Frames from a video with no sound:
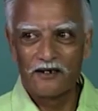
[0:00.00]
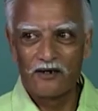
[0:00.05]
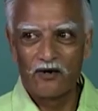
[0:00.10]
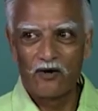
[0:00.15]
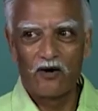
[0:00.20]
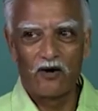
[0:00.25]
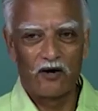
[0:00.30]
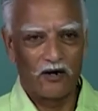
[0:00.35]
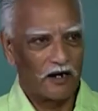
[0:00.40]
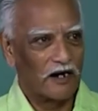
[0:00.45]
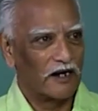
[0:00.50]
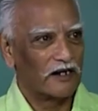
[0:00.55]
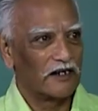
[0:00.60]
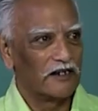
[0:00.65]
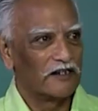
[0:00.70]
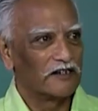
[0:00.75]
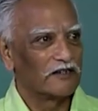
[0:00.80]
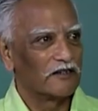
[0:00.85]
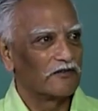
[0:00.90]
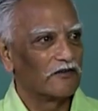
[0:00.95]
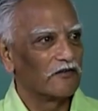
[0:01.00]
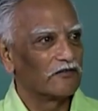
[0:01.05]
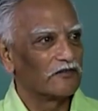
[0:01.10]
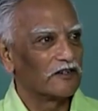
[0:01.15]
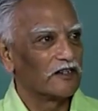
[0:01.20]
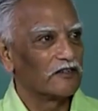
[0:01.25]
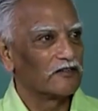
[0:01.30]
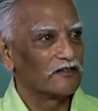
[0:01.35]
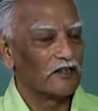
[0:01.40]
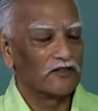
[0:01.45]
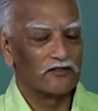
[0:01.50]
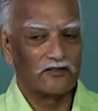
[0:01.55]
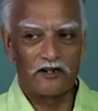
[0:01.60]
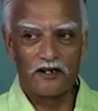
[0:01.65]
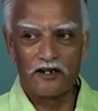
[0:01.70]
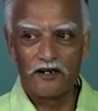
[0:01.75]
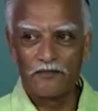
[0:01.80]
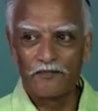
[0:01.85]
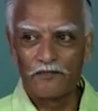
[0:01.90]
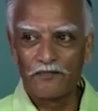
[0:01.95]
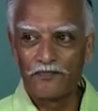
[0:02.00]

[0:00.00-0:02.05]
or at least the fifteenth century,